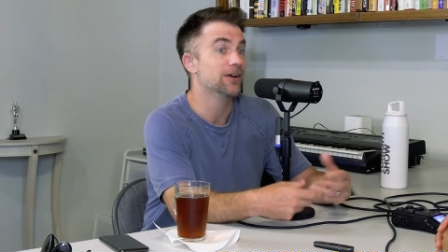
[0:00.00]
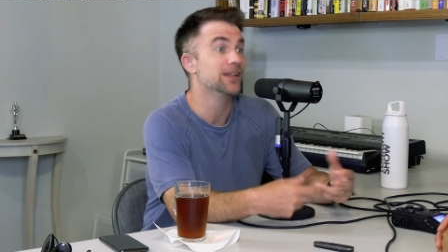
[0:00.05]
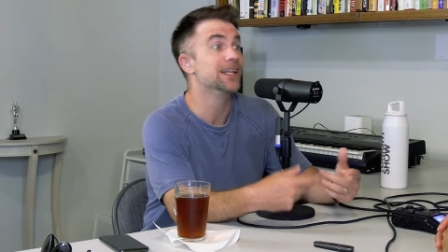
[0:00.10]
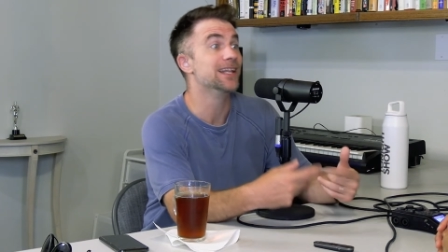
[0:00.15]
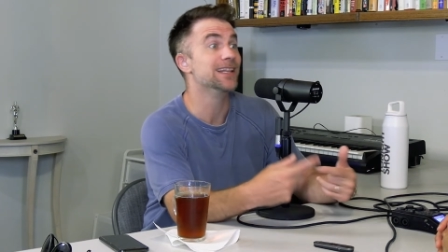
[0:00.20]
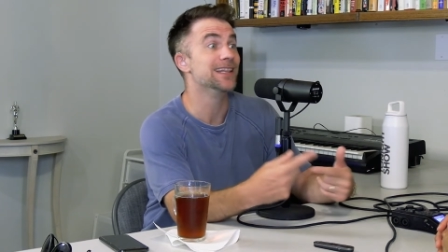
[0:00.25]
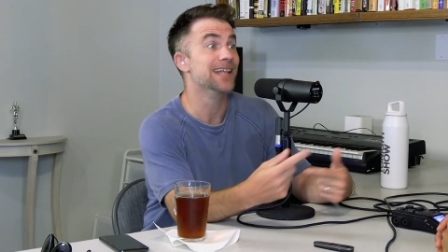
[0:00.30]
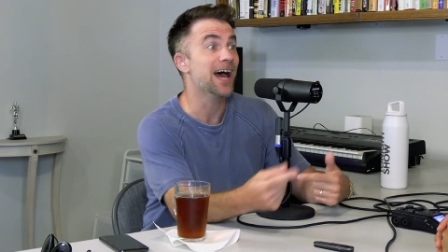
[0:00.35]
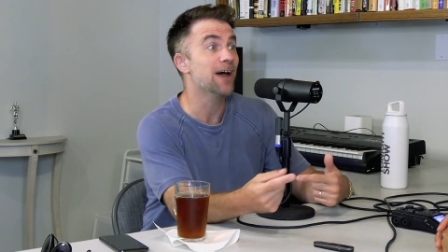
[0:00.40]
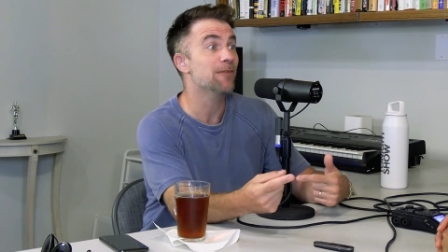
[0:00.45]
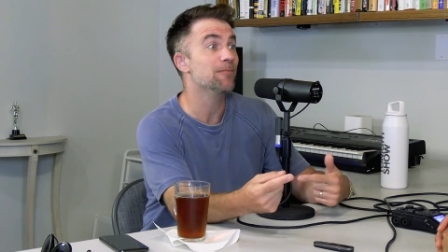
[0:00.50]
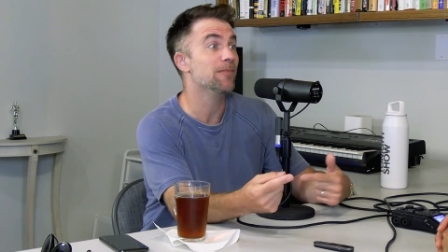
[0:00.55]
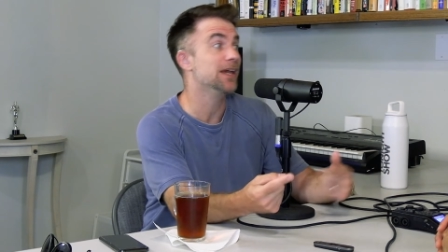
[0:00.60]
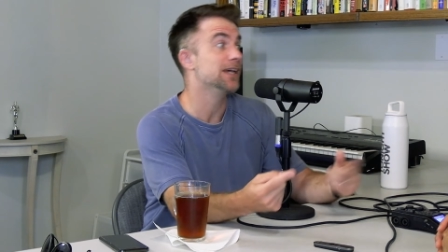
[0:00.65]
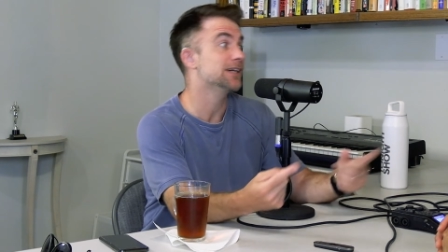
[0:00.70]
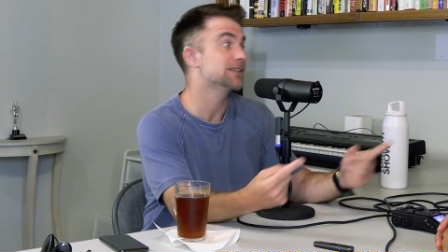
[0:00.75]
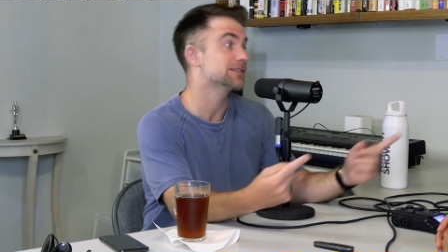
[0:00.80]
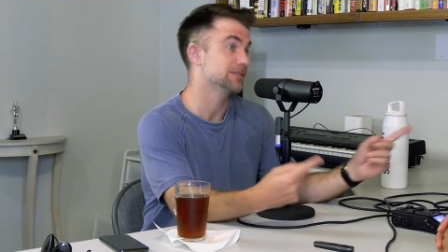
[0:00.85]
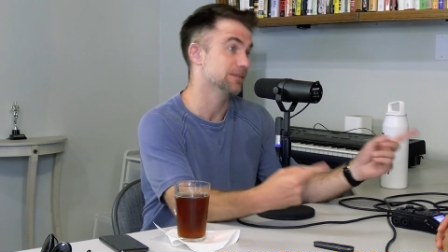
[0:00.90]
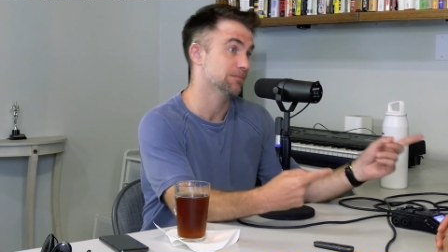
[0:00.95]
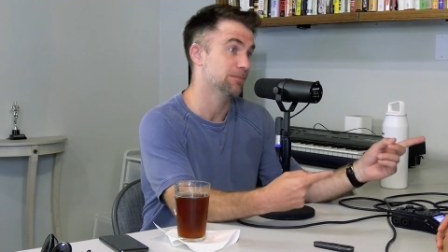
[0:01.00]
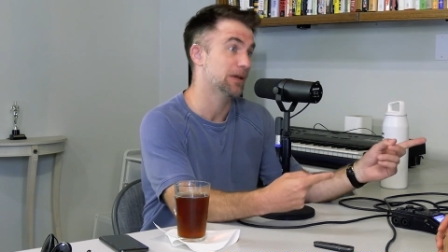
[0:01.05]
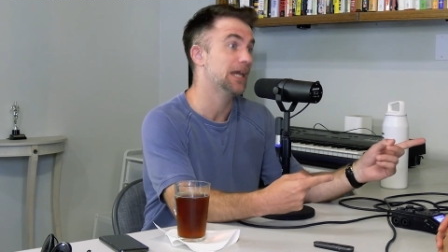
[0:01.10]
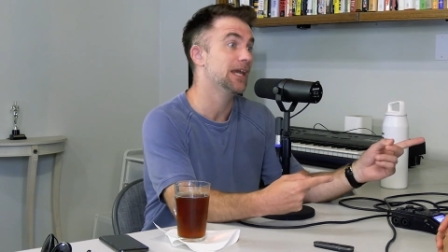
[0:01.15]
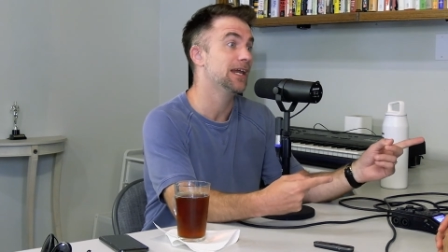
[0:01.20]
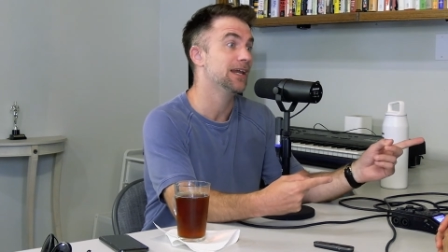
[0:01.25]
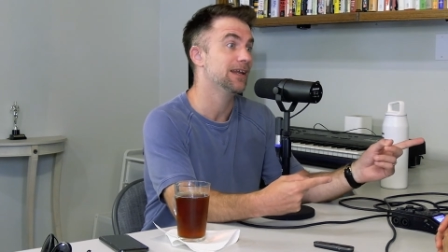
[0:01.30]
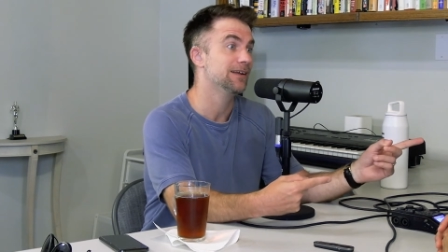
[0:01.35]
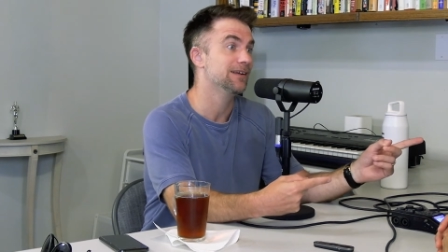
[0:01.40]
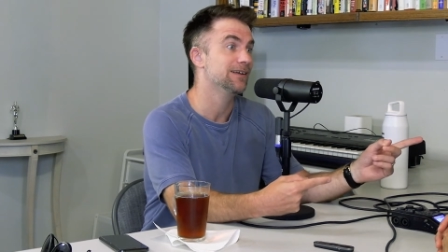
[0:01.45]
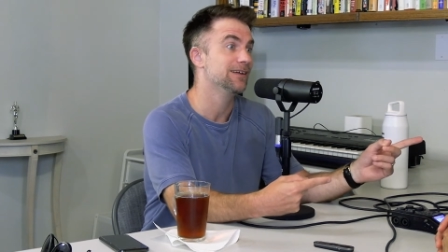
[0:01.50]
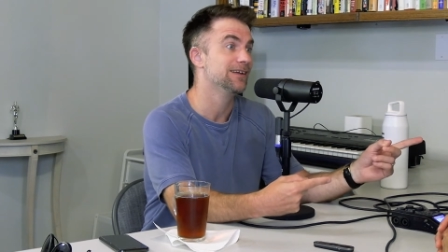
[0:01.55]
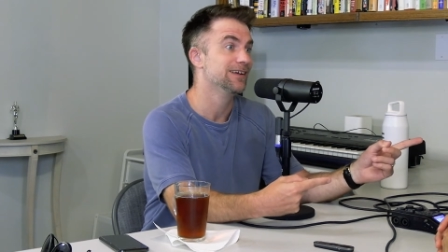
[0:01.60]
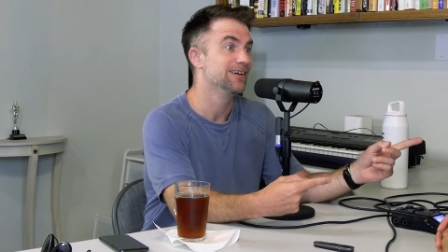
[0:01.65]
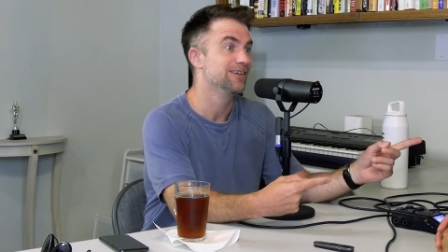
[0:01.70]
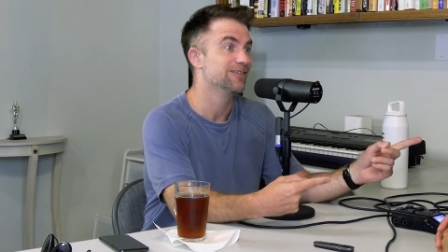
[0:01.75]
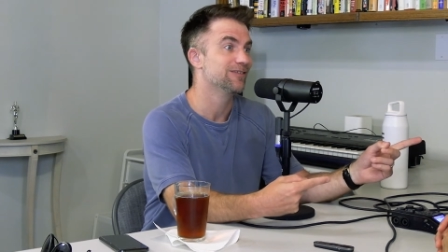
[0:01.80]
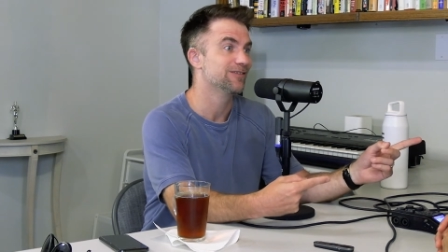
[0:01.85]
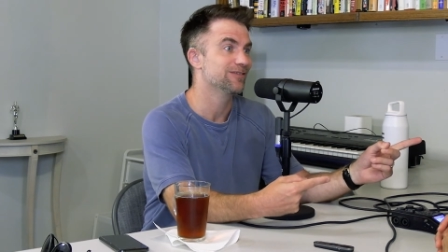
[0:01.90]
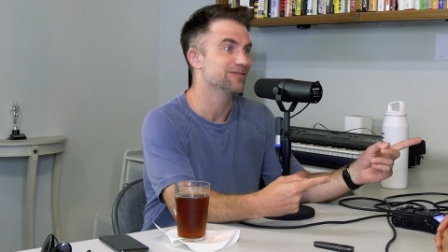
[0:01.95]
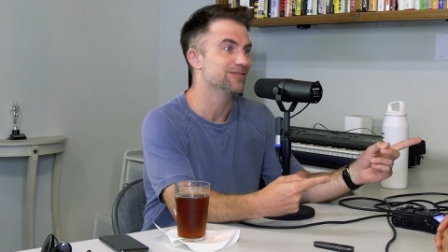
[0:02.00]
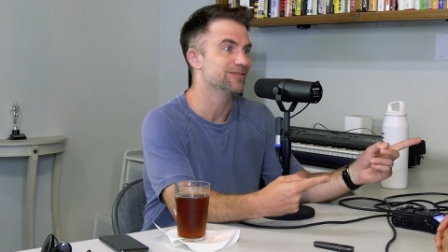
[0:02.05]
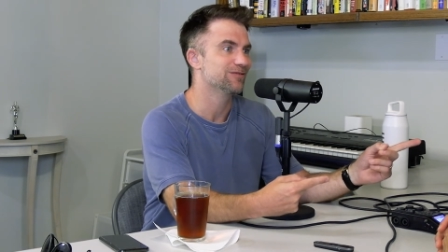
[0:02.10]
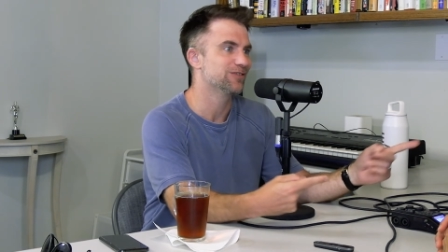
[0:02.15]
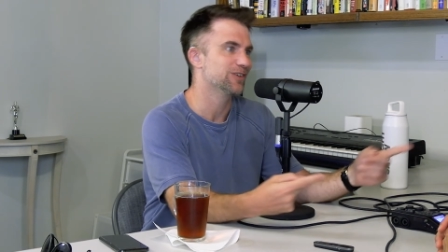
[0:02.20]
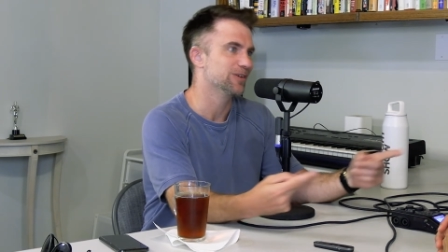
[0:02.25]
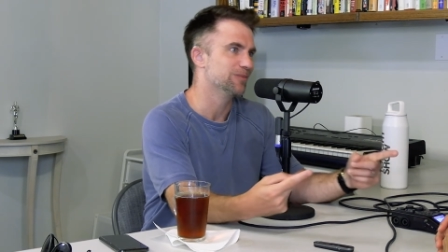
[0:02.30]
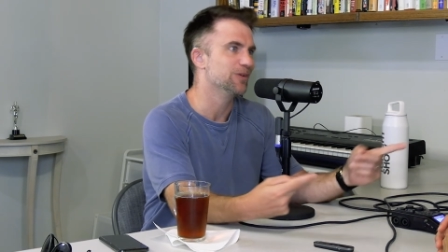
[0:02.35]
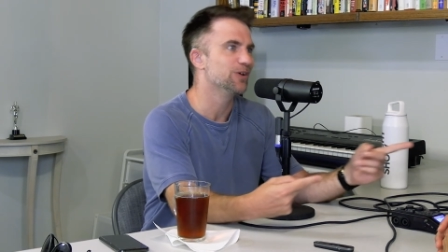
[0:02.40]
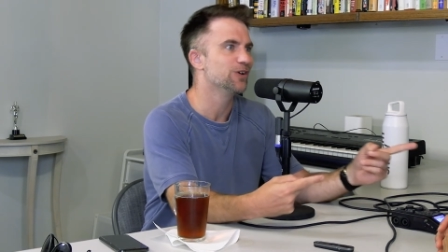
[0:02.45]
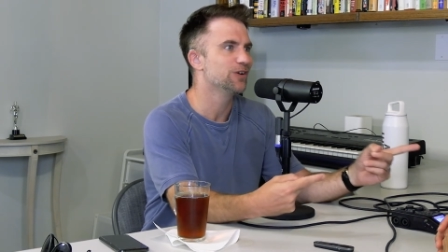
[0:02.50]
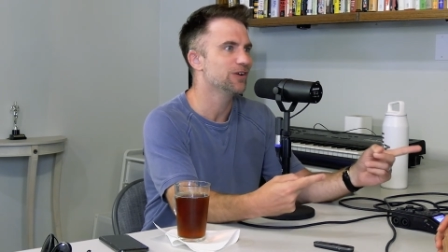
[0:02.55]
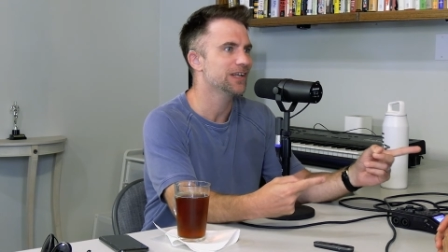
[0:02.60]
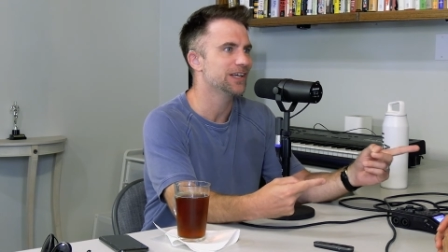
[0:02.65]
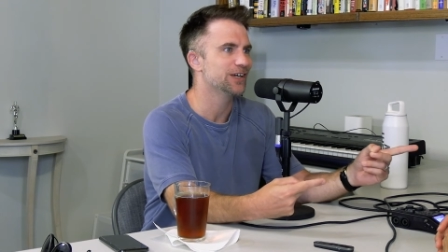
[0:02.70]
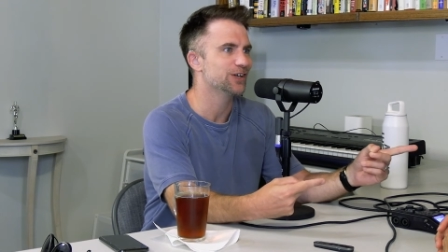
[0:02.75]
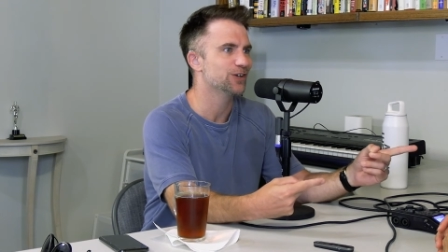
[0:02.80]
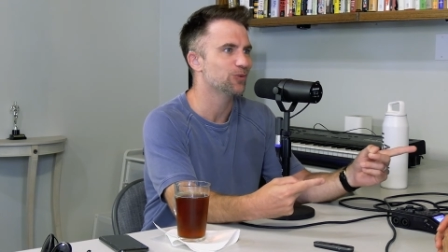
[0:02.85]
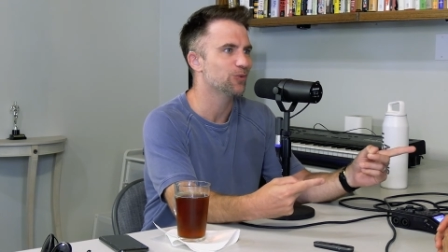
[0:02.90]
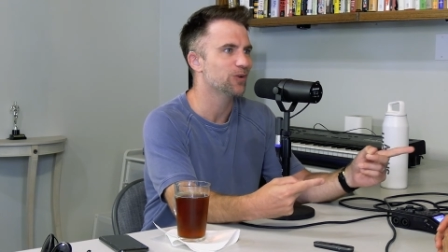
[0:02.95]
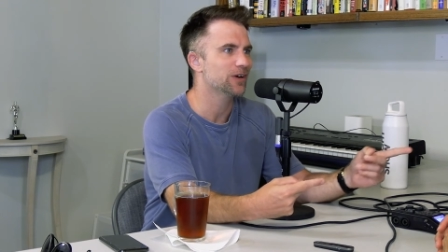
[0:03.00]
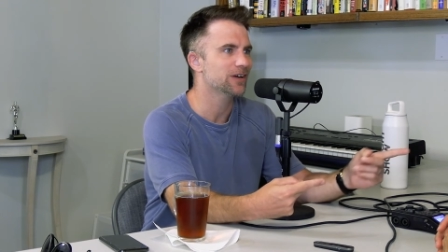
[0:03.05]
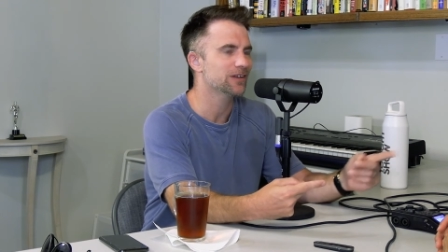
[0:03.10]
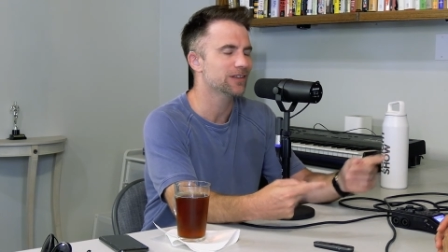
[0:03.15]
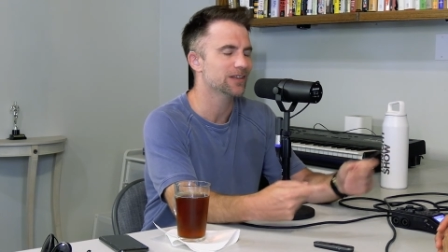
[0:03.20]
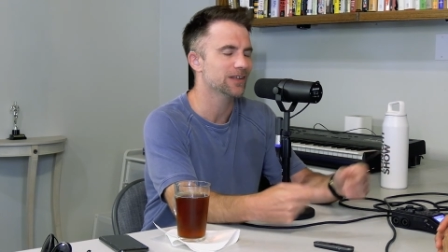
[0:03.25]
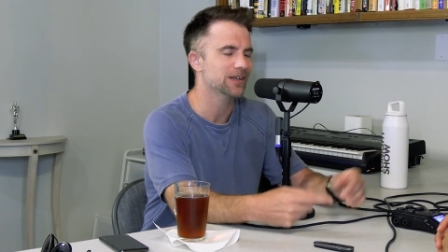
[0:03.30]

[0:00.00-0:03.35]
and then that makes the pain from earlier worth